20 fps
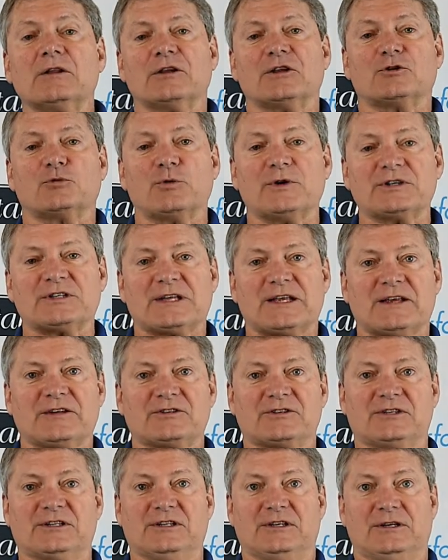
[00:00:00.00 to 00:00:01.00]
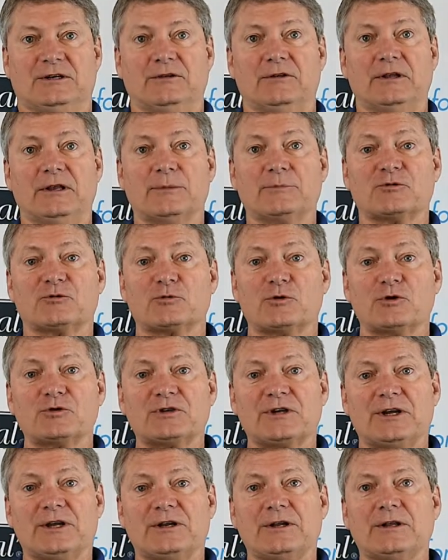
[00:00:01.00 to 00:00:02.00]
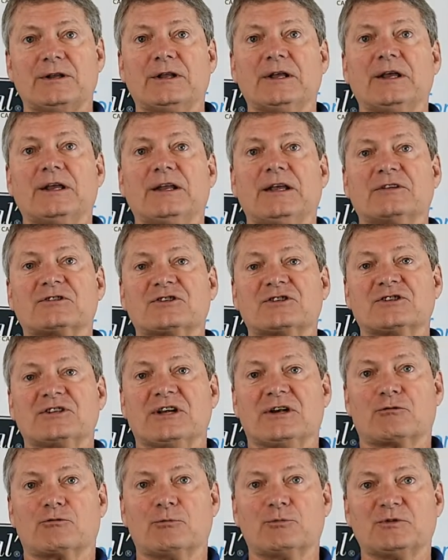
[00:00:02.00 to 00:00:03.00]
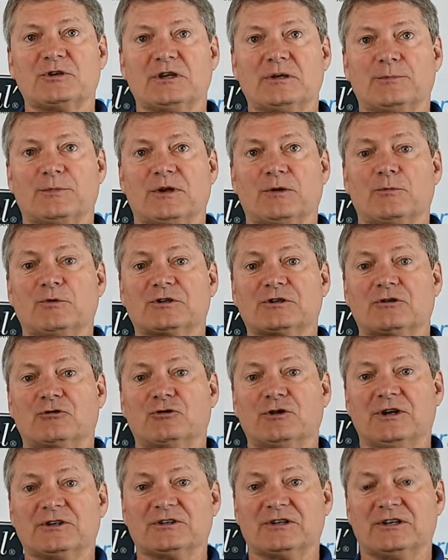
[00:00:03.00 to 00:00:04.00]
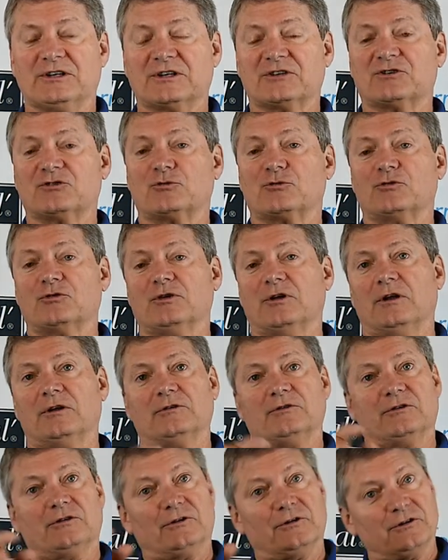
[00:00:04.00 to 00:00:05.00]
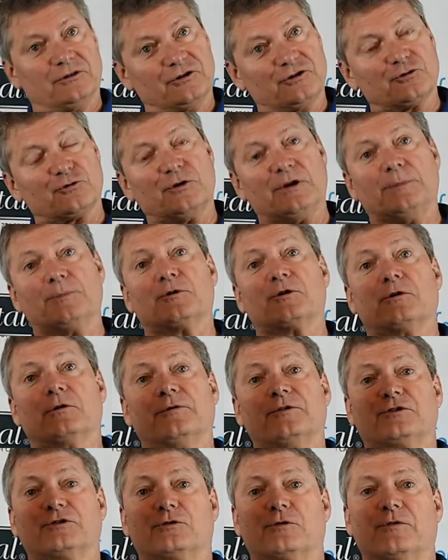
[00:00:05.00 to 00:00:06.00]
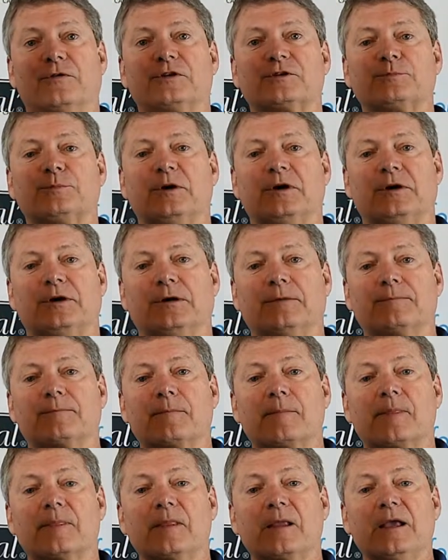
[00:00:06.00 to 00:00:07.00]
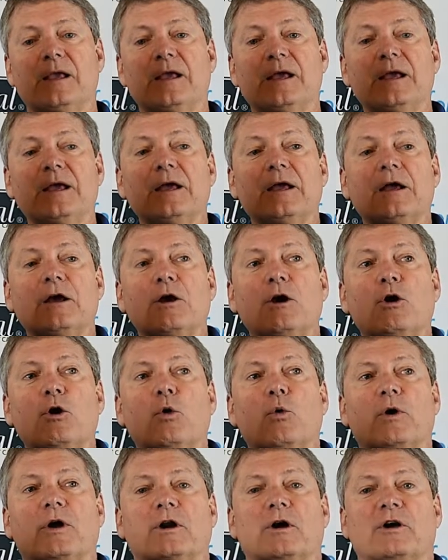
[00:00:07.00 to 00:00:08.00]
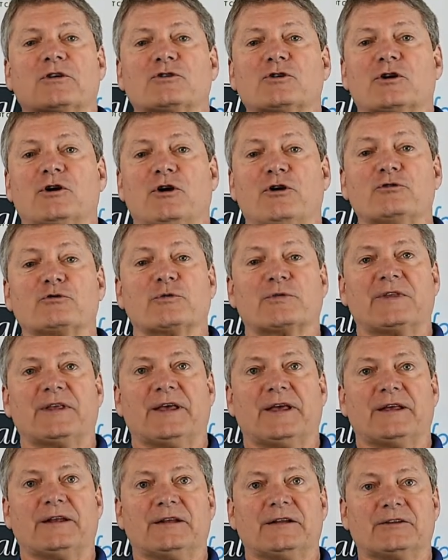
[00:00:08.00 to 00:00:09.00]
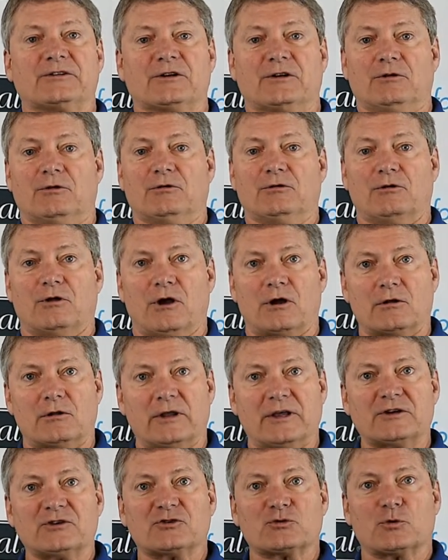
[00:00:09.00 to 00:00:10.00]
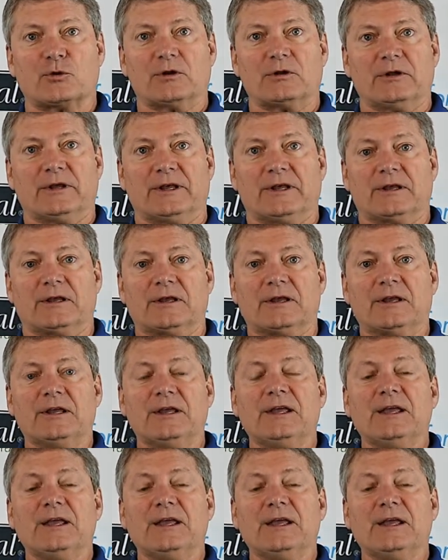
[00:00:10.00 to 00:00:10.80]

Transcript: The twist has the iliums rotating and has a sacrum tipping, which creates an, ex an extreme curvature of the spine. What also goes with that is a long leg, short leg,